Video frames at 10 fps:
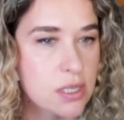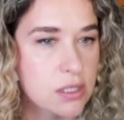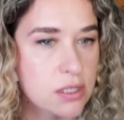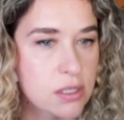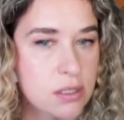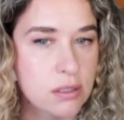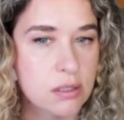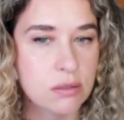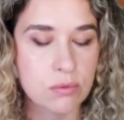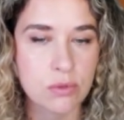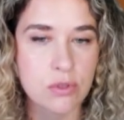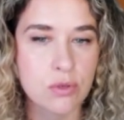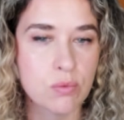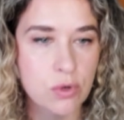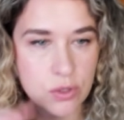And I
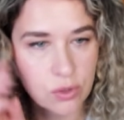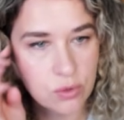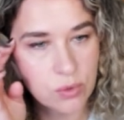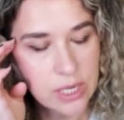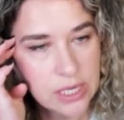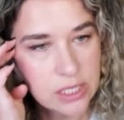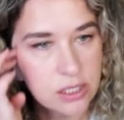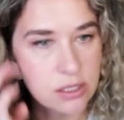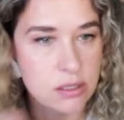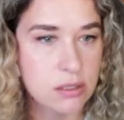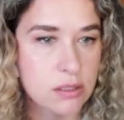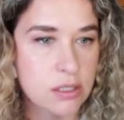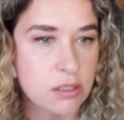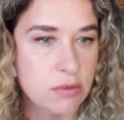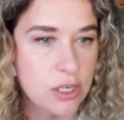also want to turn
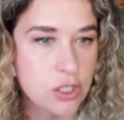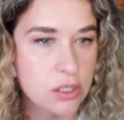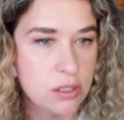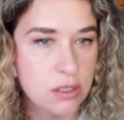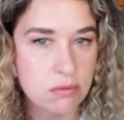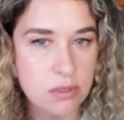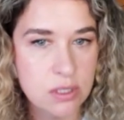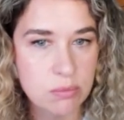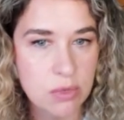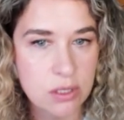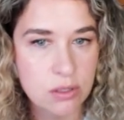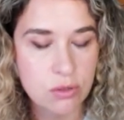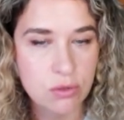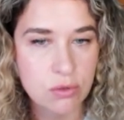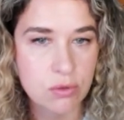the direction. Here is the
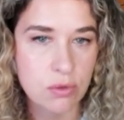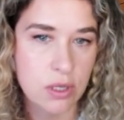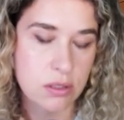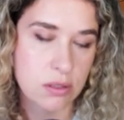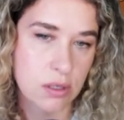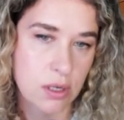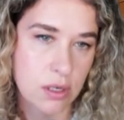button to do that.